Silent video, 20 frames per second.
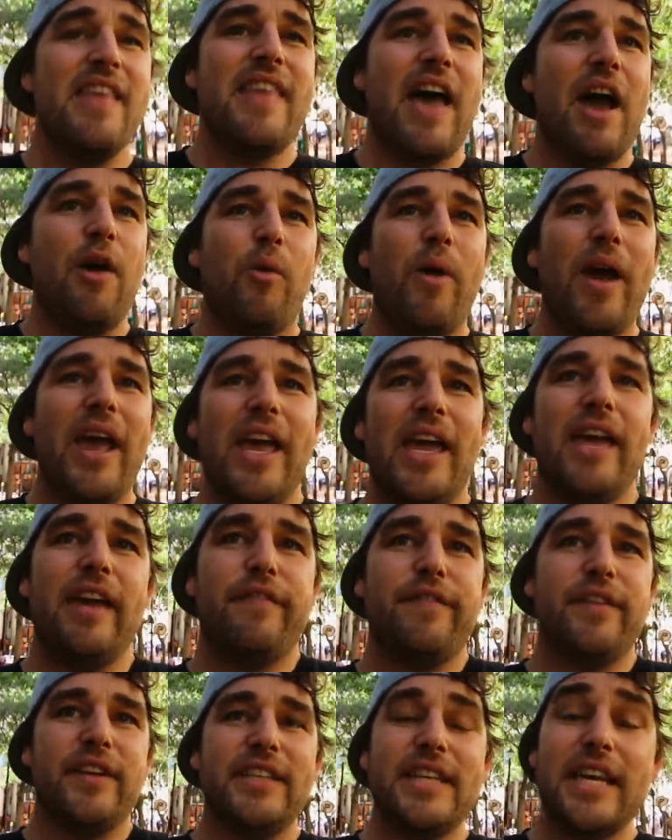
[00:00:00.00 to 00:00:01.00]
That way,
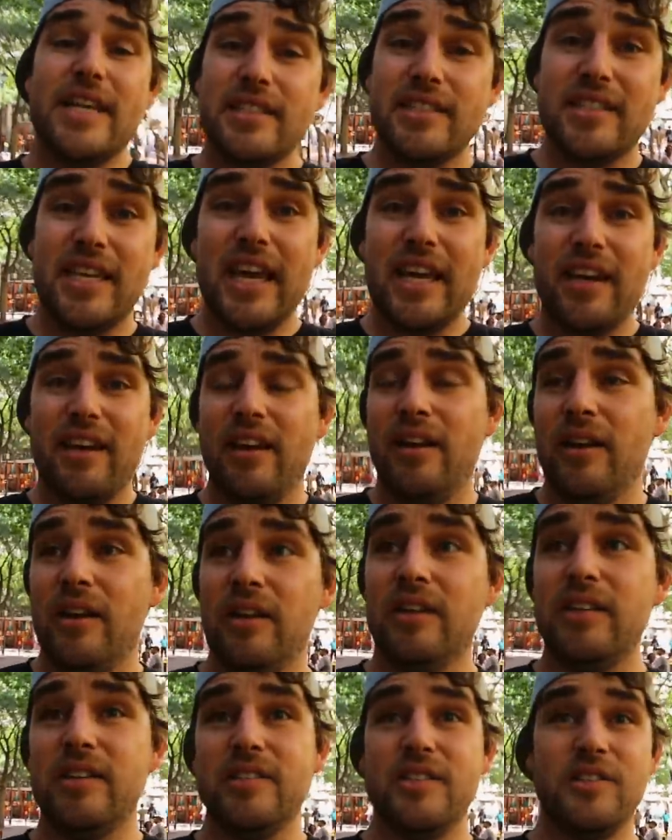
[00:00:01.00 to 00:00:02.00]
if it does get
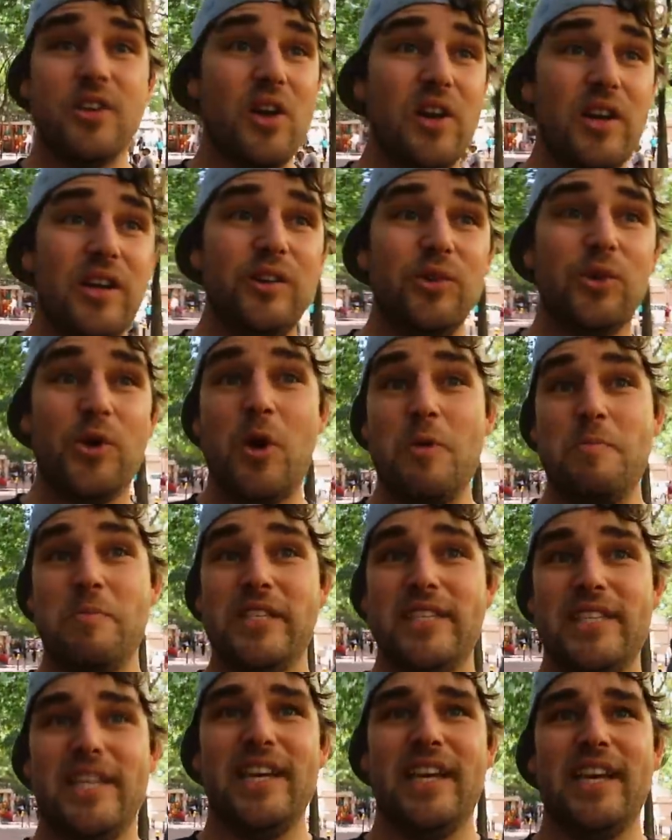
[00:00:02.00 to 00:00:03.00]
stolen or go
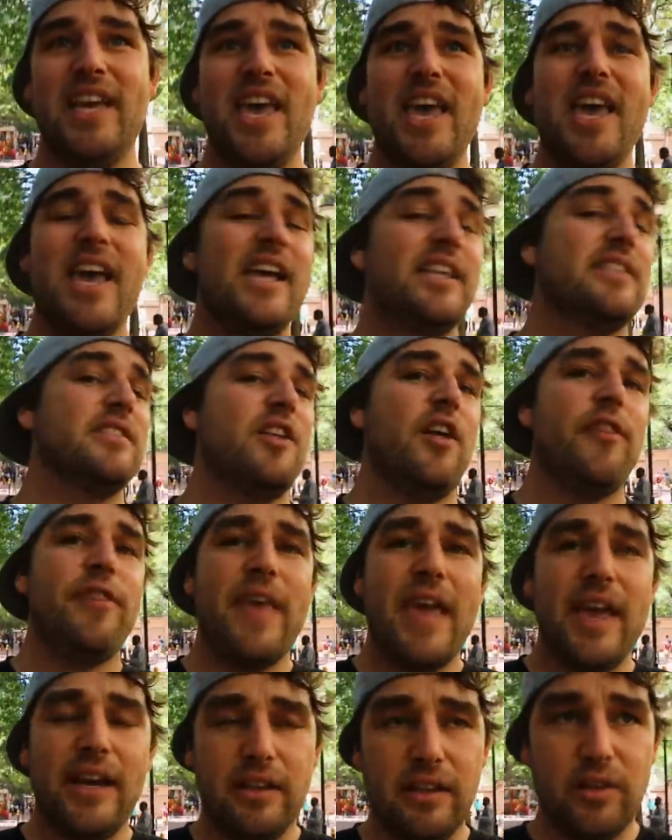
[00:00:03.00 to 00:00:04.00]
missing, it's not
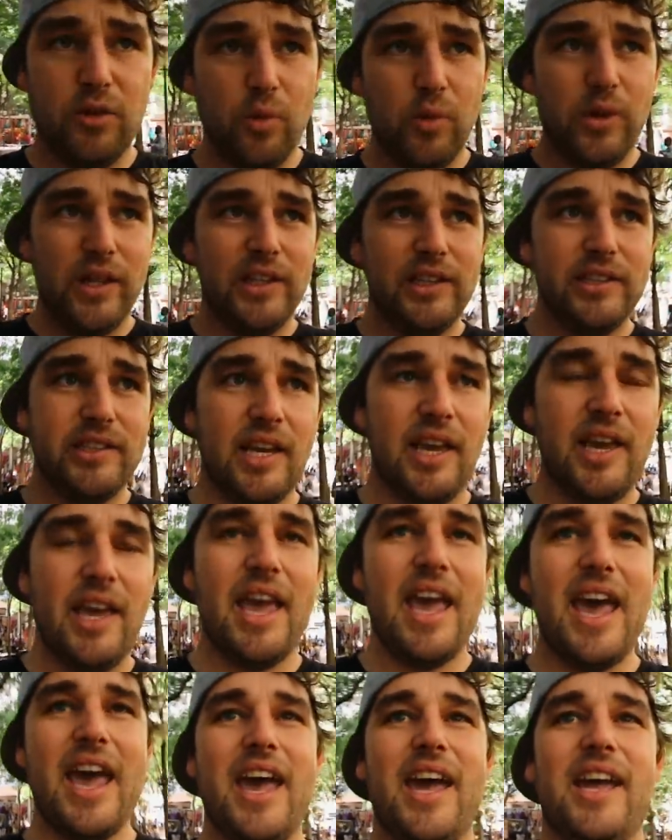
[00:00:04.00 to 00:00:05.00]
the end of the world
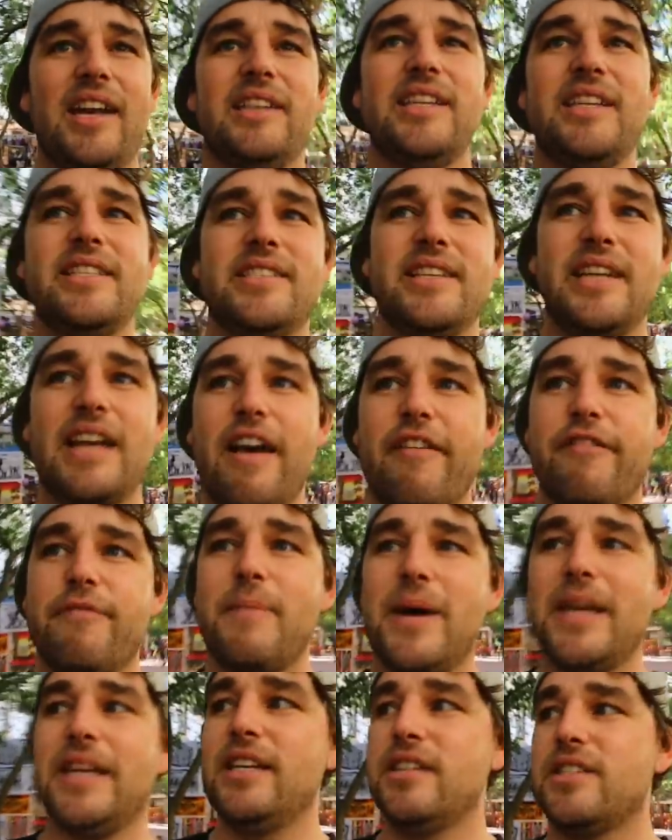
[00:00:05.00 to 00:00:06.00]
and it's enough
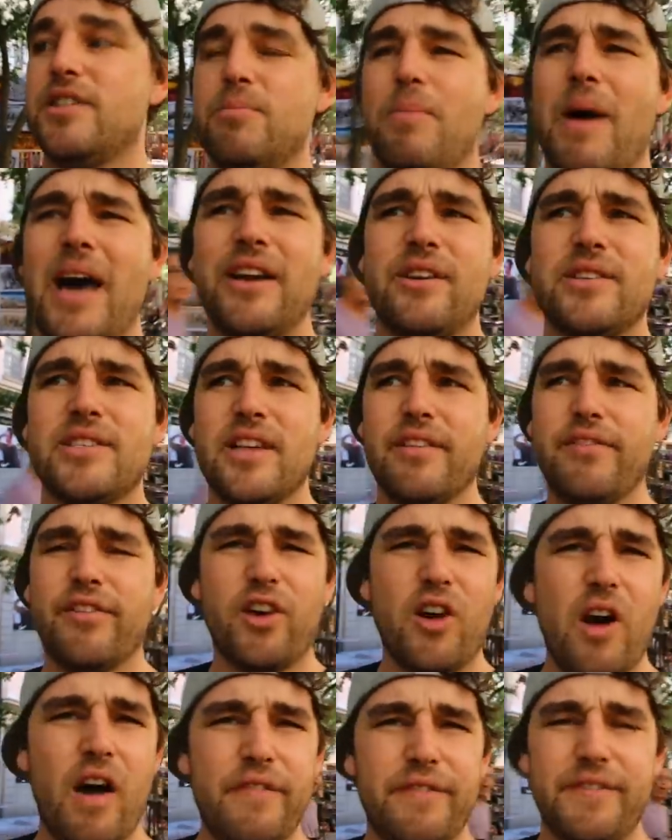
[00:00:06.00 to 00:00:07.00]
money to buy yourself a
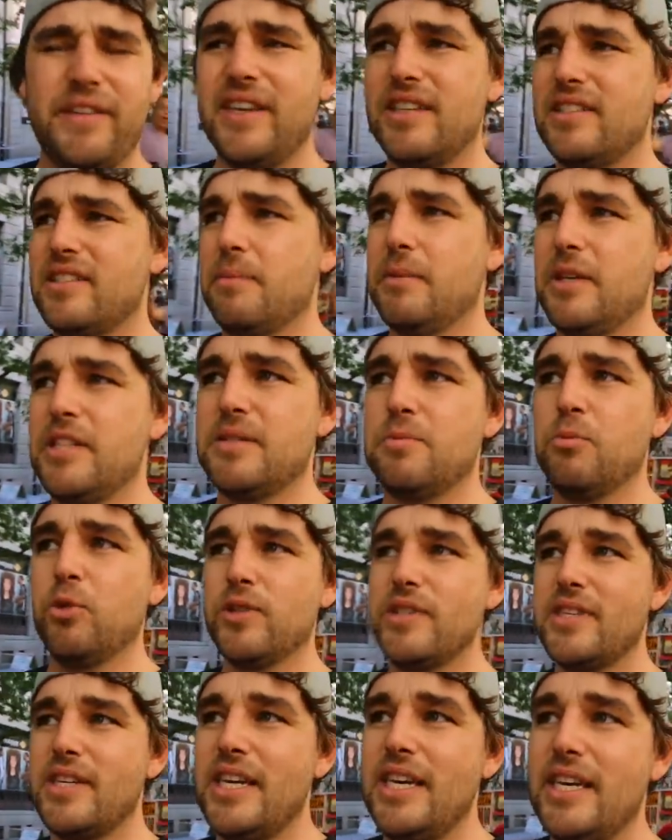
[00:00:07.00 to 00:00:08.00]
coffee, something
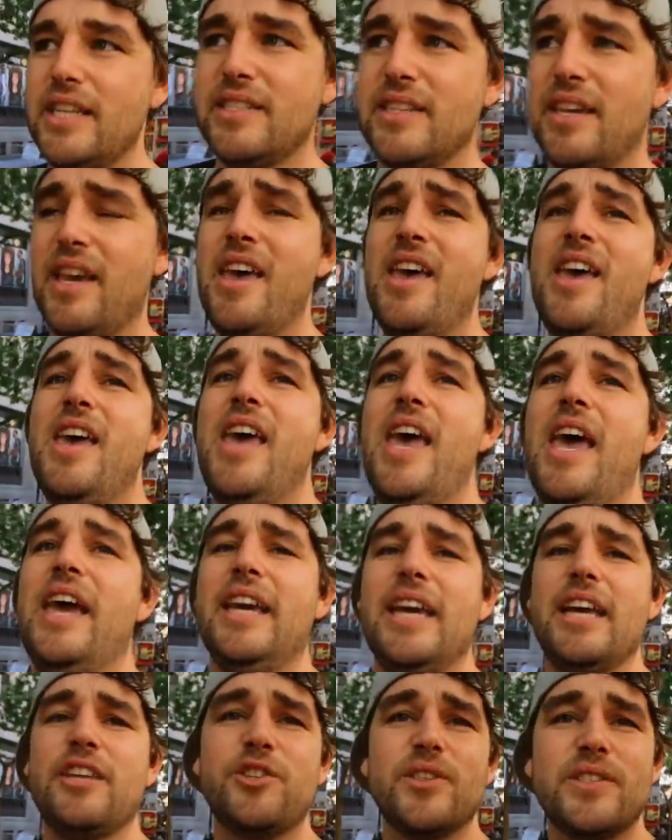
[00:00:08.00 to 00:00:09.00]
small to eat
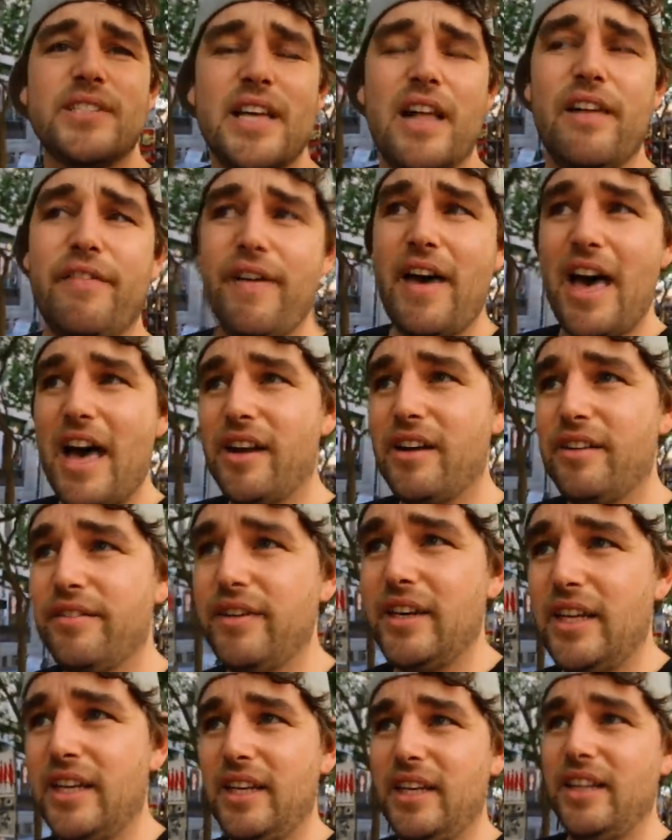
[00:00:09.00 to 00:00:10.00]
and get yourself out of
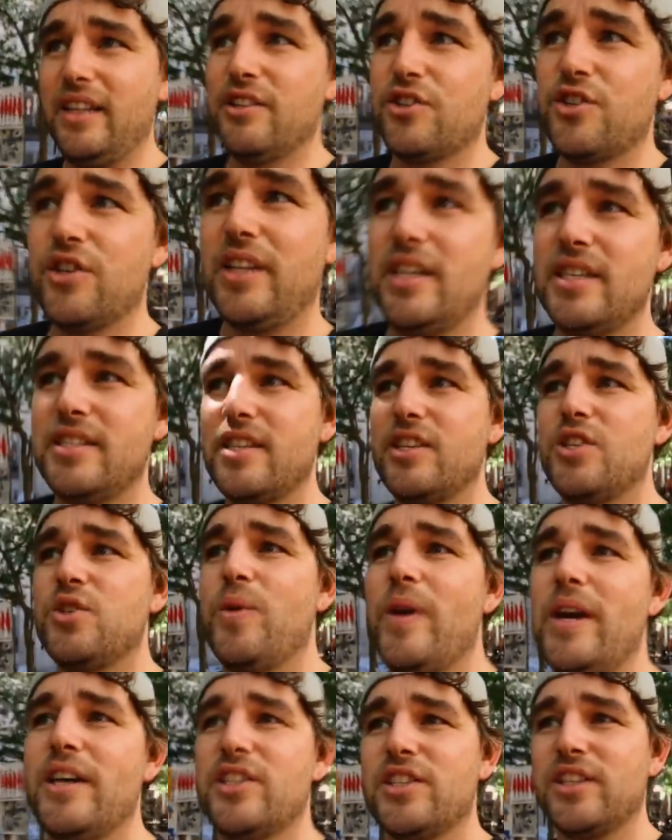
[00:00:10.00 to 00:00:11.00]
any tricky
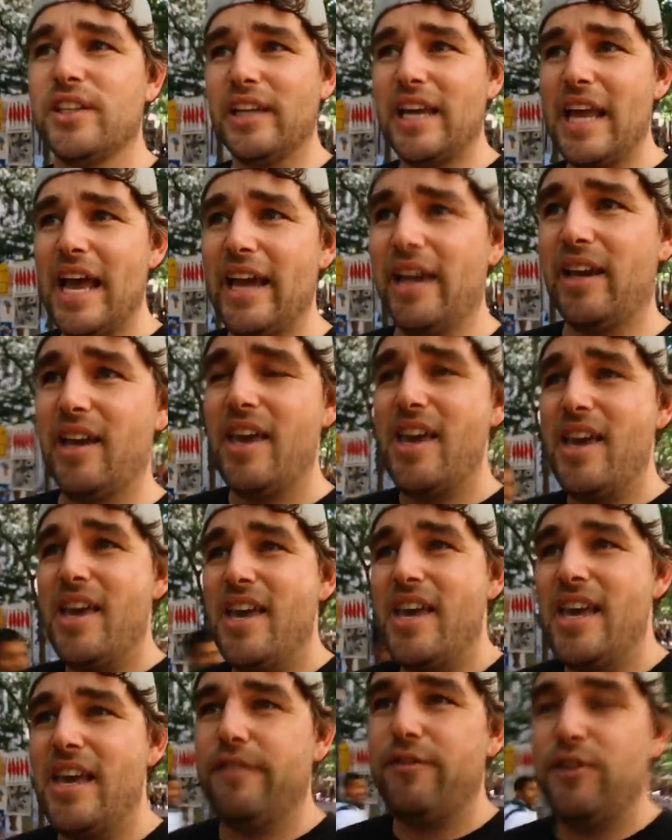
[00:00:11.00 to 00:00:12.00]
situation like
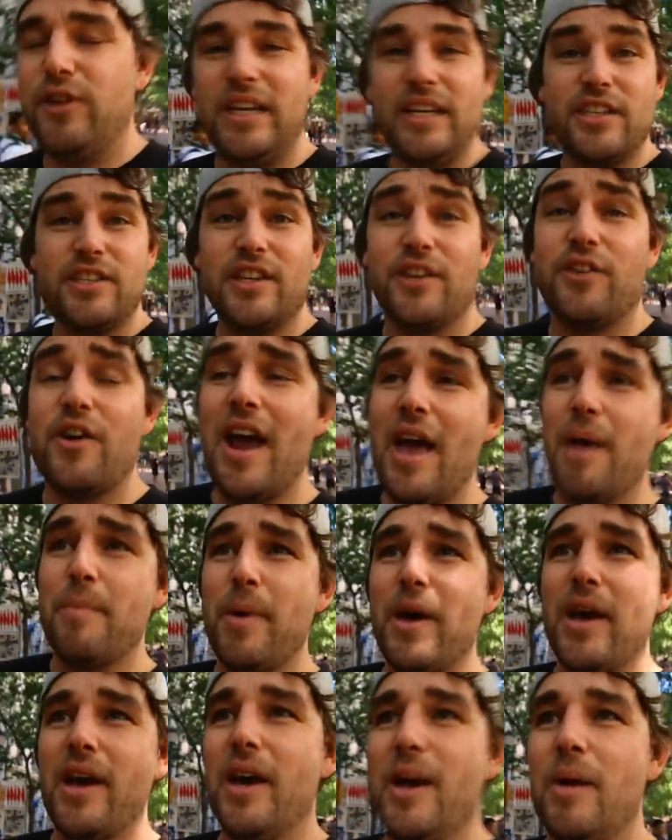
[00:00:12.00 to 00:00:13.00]
if you need to grab
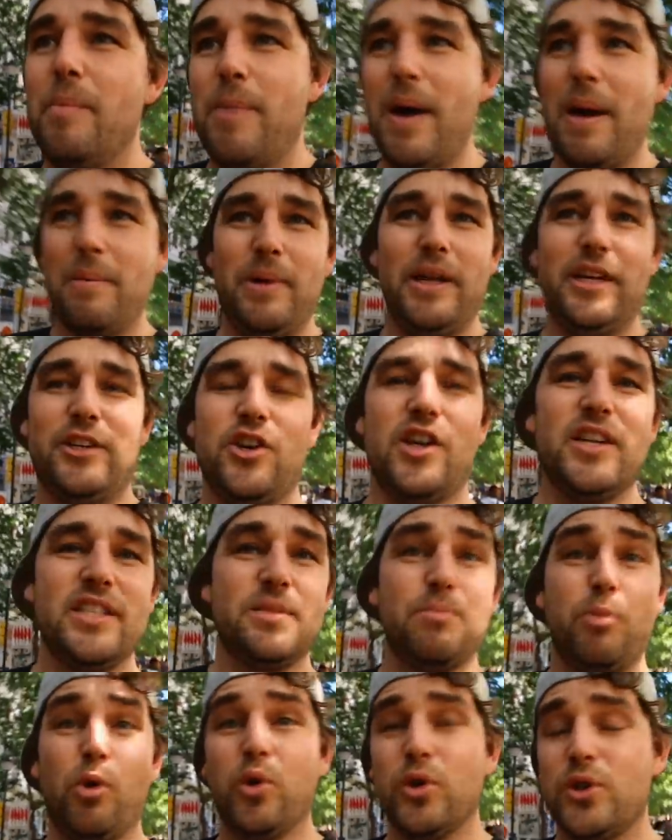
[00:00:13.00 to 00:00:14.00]
a public
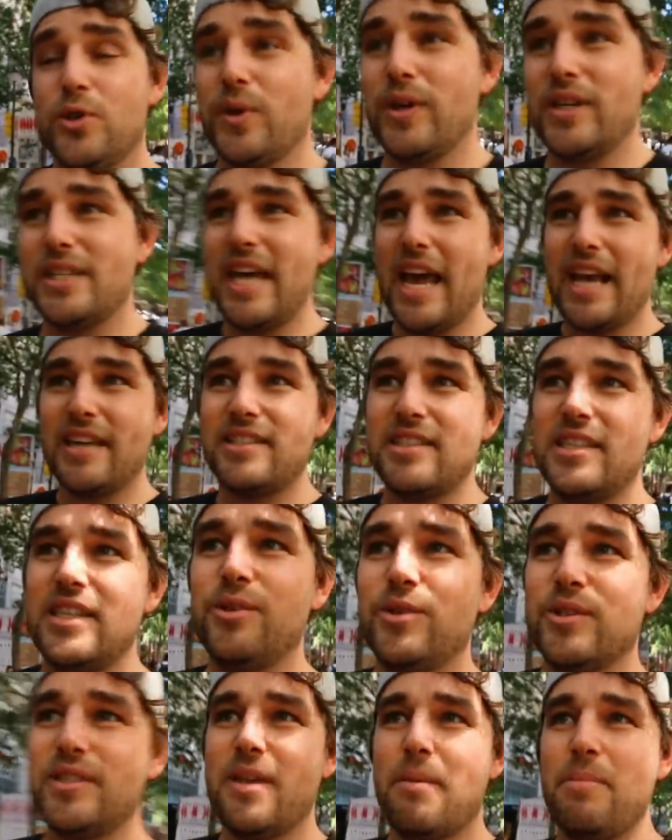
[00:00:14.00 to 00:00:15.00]
transport or a
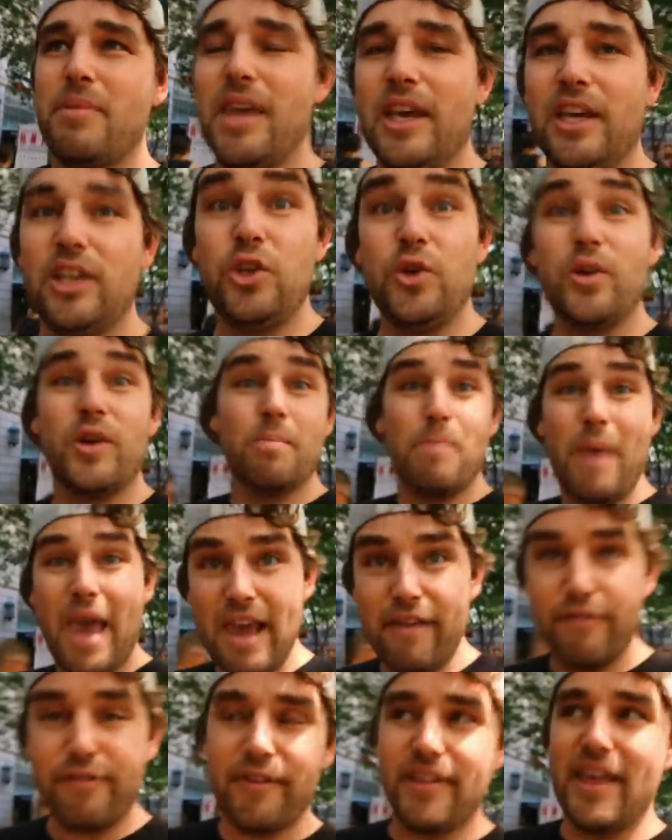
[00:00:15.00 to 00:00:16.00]
taxi or something, you can
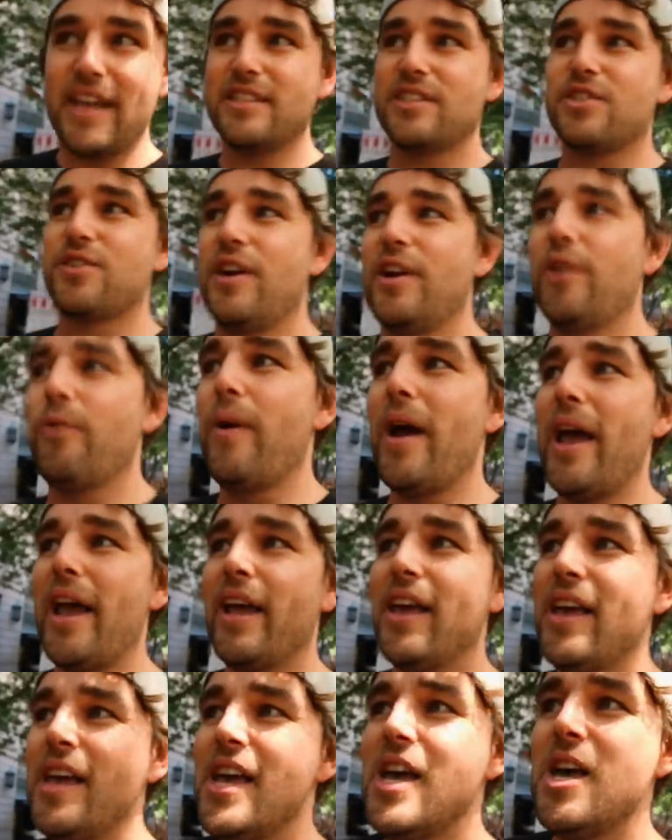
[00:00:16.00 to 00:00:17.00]
pay for that straight away.